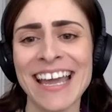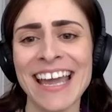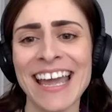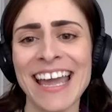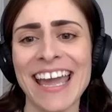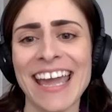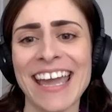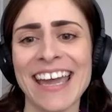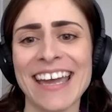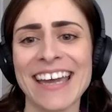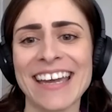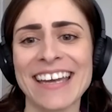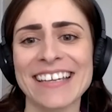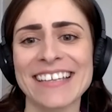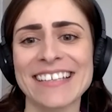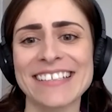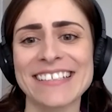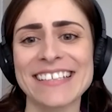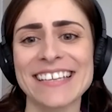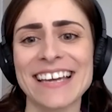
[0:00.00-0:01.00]

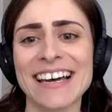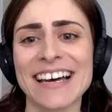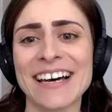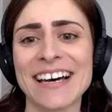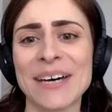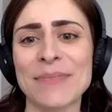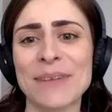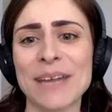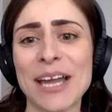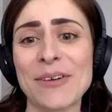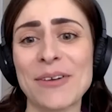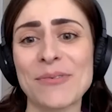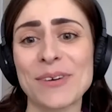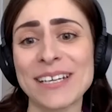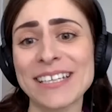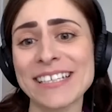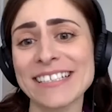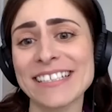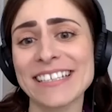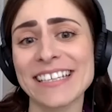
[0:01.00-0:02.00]
And I
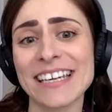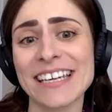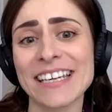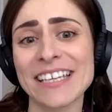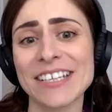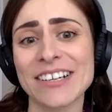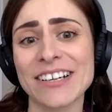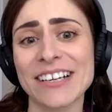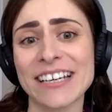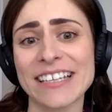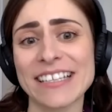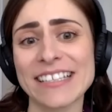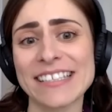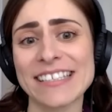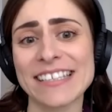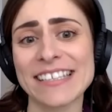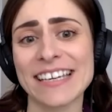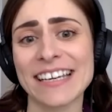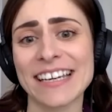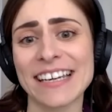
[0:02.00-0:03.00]
wanted to get your
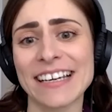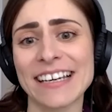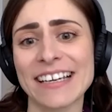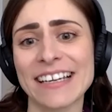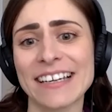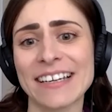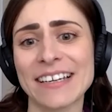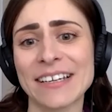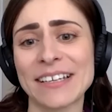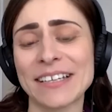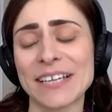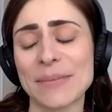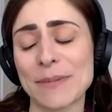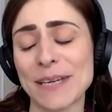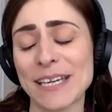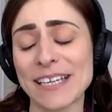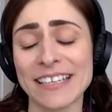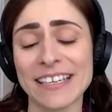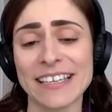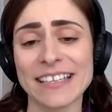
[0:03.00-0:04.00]
insight and
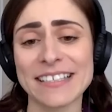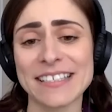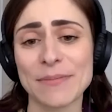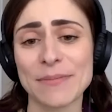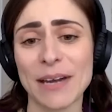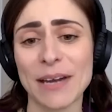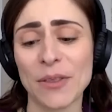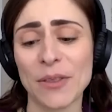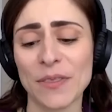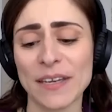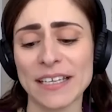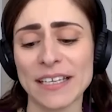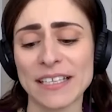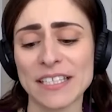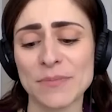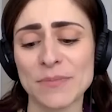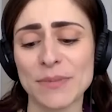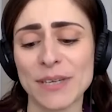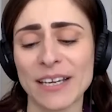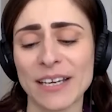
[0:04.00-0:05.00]
opinions about this
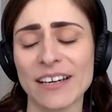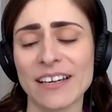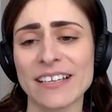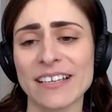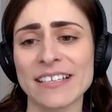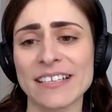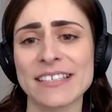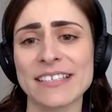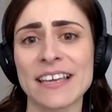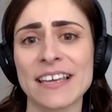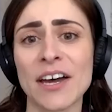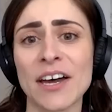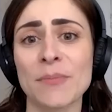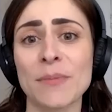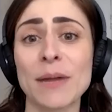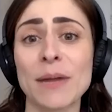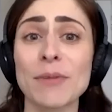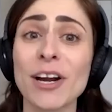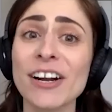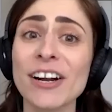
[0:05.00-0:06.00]
because
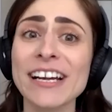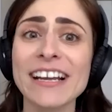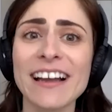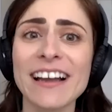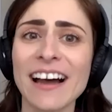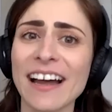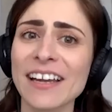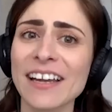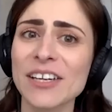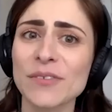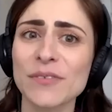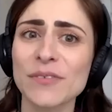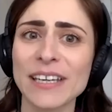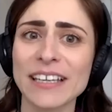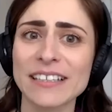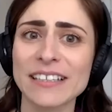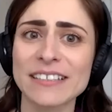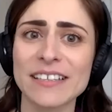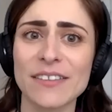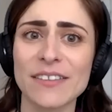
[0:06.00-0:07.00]
I'm already kind of
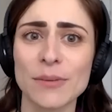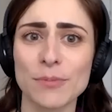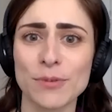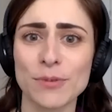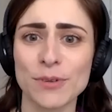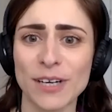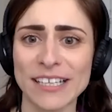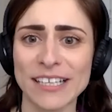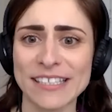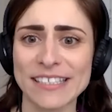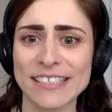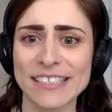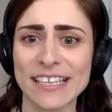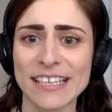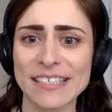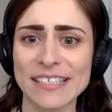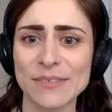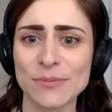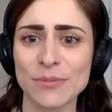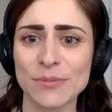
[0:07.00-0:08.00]
into the
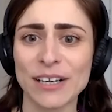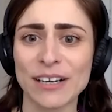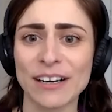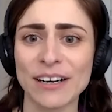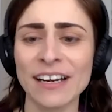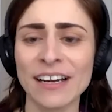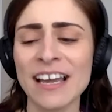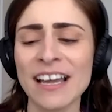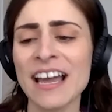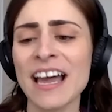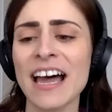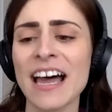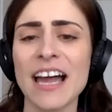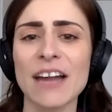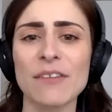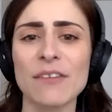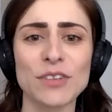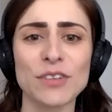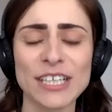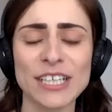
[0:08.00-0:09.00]
process where I've
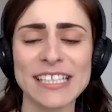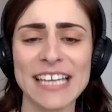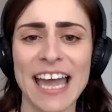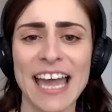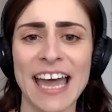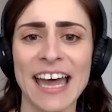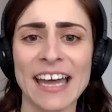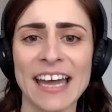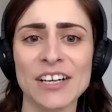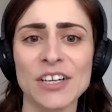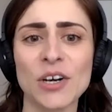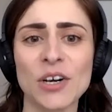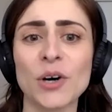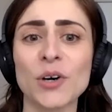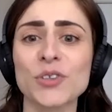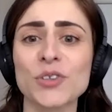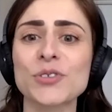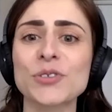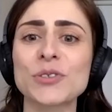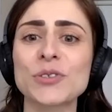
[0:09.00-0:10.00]
looked at
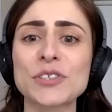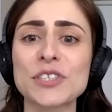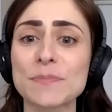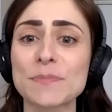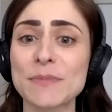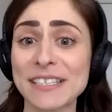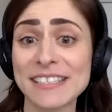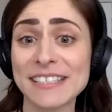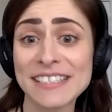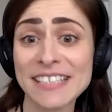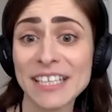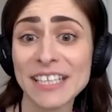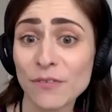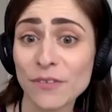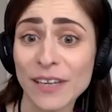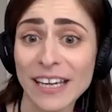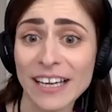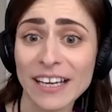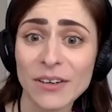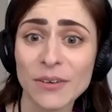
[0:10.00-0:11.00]
cultural
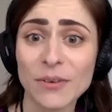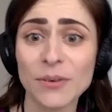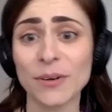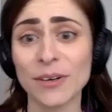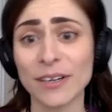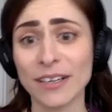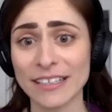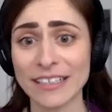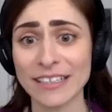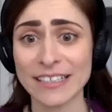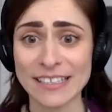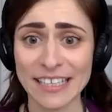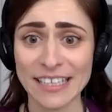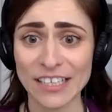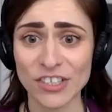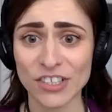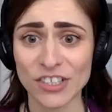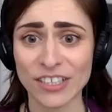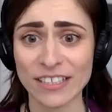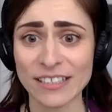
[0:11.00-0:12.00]
specific
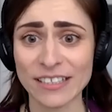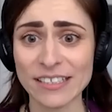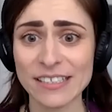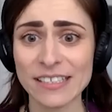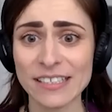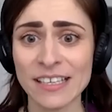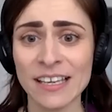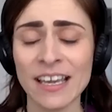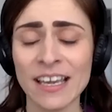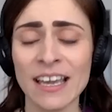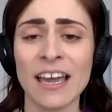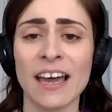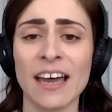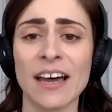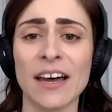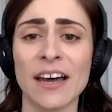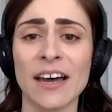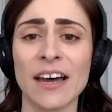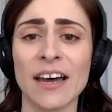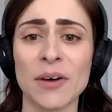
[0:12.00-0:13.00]
organizations
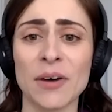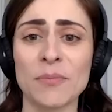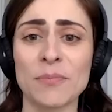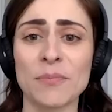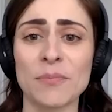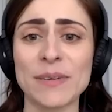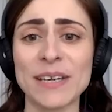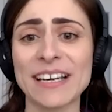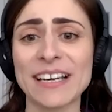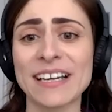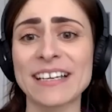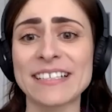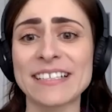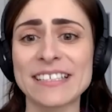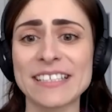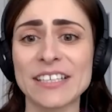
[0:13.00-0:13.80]
because,